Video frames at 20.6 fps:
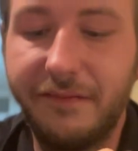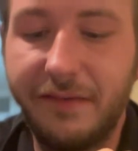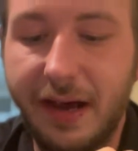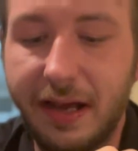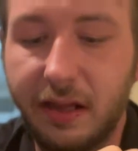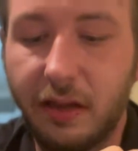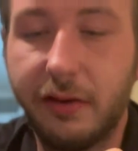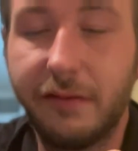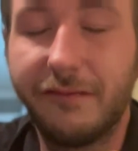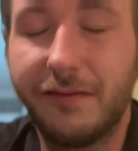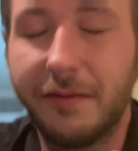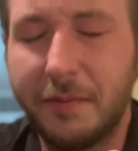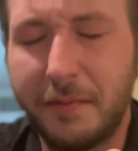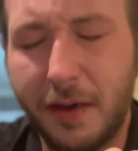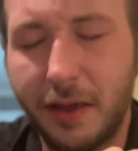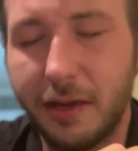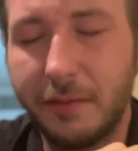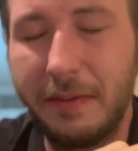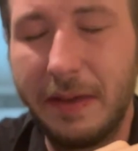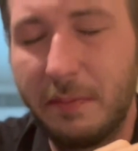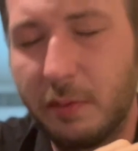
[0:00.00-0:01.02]
I learn from
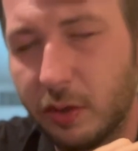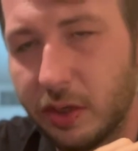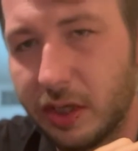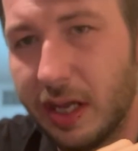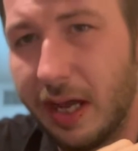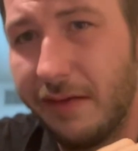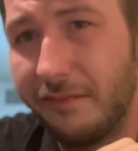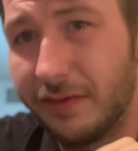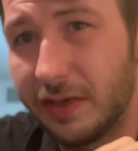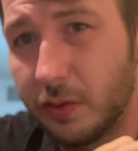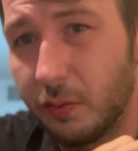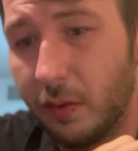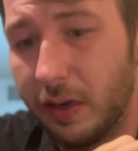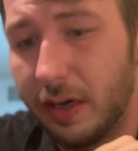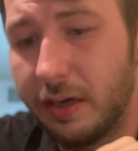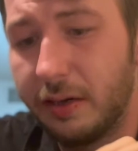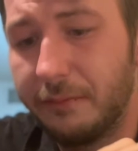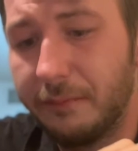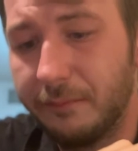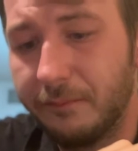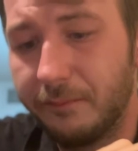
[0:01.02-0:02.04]
other people's life as
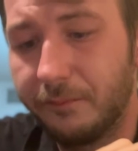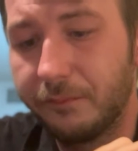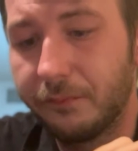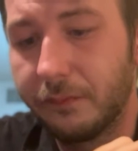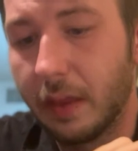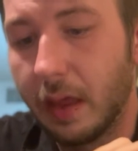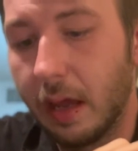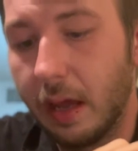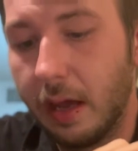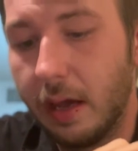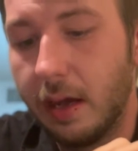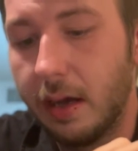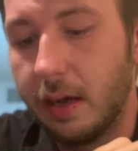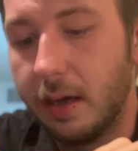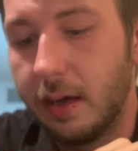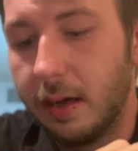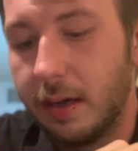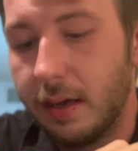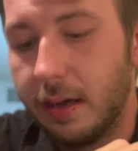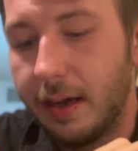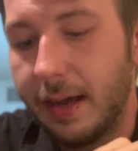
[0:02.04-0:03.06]
well,
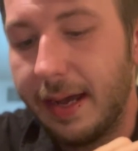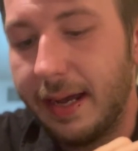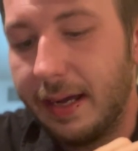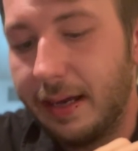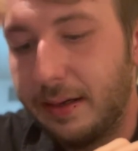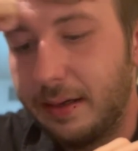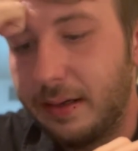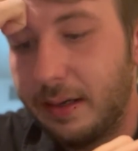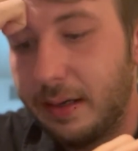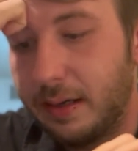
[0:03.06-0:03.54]
and